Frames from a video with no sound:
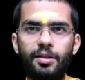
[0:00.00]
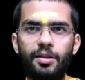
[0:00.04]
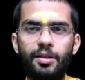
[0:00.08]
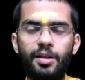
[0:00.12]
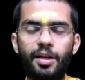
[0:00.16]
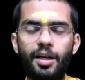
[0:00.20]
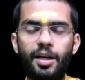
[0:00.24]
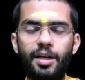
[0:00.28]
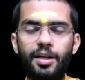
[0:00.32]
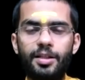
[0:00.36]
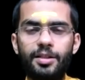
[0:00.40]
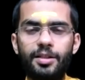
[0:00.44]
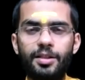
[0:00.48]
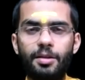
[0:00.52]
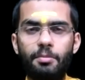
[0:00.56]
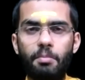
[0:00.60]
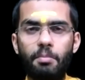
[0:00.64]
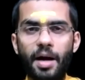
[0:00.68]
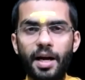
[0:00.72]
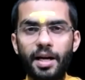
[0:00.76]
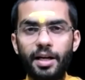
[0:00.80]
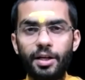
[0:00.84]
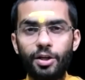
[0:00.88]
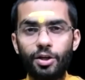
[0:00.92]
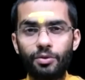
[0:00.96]
It is the
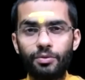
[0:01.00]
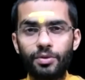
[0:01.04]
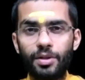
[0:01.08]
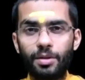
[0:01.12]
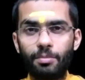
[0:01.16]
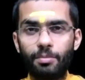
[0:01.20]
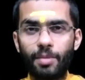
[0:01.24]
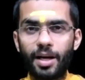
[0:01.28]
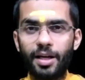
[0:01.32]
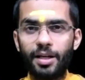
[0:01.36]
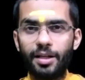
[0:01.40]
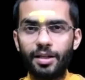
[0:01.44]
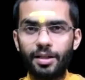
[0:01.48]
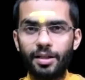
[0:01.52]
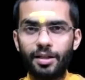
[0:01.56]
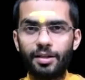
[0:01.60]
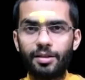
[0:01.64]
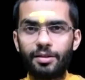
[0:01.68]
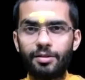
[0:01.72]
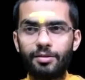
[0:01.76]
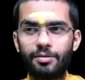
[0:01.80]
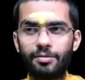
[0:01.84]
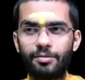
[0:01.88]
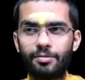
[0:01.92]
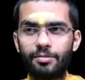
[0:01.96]
mind of the mind,
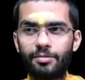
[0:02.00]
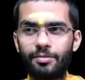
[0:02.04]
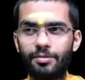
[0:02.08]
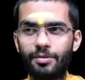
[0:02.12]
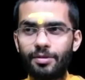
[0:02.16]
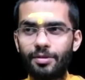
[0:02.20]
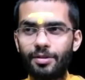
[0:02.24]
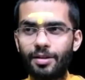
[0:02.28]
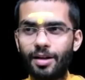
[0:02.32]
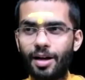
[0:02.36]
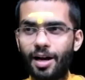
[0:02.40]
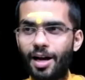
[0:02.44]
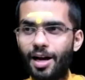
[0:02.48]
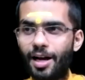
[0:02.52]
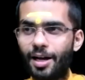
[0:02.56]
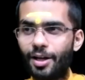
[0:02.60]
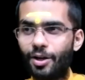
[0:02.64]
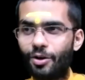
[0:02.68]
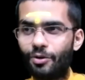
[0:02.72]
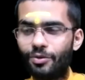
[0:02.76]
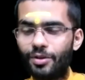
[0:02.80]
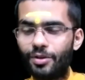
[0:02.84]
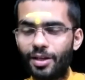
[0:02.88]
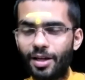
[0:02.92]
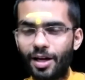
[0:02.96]
eye
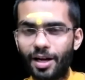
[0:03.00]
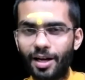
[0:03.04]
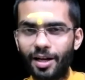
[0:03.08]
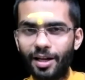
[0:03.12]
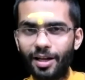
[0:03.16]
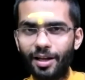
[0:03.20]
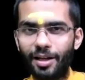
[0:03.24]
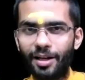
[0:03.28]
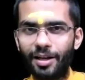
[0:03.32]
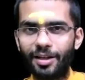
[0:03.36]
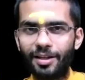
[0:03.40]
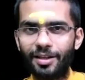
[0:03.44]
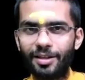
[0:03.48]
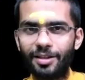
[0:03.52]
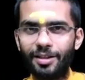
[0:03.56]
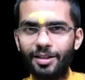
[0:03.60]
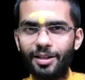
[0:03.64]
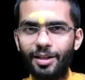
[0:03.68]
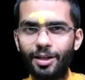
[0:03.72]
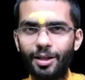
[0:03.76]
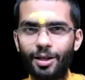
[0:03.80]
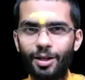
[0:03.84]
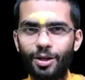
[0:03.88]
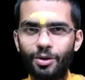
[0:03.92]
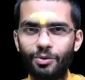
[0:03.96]
of the eye,
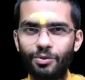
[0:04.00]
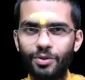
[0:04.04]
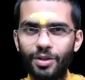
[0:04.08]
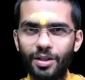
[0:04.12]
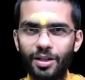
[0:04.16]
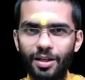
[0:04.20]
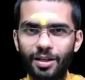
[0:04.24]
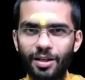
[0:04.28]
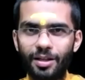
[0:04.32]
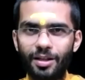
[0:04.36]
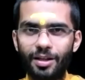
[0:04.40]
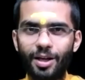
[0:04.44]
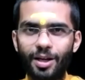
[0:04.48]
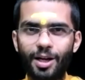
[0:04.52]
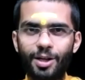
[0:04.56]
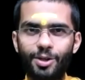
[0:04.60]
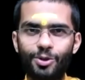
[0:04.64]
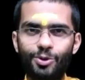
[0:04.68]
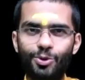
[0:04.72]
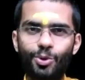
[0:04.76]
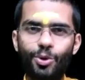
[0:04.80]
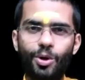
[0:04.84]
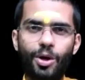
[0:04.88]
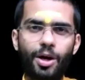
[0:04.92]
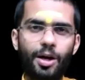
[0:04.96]
ear of the ear, and
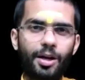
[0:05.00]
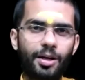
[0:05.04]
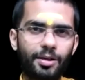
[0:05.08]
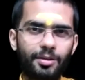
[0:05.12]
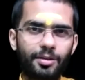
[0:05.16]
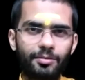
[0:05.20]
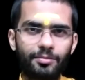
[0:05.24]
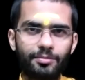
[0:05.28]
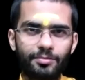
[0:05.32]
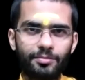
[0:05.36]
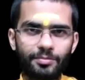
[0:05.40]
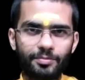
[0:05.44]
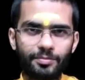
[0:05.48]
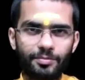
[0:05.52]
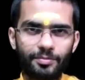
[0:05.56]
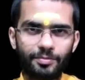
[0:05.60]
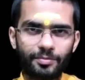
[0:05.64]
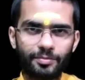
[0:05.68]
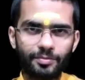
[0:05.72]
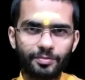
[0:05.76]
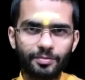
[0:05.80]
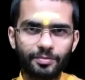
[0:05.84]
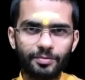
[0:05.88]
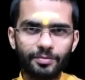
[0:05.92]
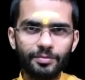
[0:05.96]
so on.
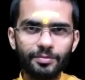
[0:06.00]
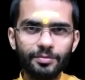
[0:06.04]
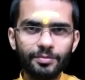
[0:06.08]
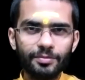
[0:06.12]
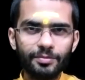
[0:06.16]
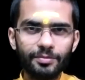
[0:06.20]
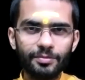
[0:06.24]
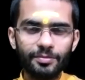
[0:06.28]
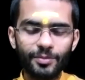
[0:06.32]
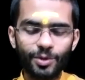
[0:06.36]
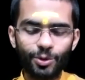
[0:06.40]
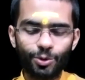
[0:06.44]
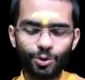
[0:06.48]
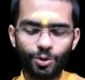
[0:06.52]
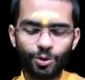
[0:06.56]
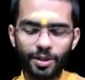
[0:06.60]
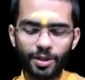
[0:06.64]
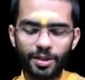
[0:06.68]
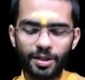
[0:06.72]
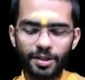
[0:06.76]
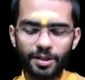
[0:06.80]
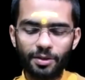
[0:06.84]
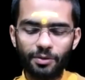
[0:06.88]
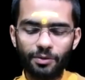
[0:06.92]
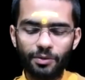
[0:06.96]
So this
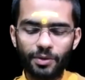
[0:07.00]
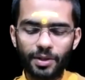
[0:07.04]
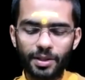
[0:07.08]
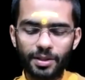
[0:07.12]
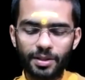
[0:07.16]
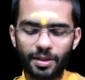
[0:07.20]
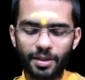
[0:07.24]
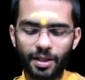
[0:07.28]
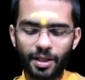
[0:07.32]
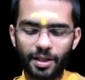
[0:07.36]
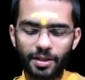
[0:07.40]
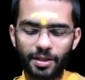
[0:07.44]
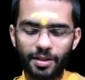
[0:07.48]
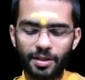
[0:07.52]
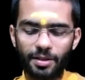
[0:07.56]
is in first case.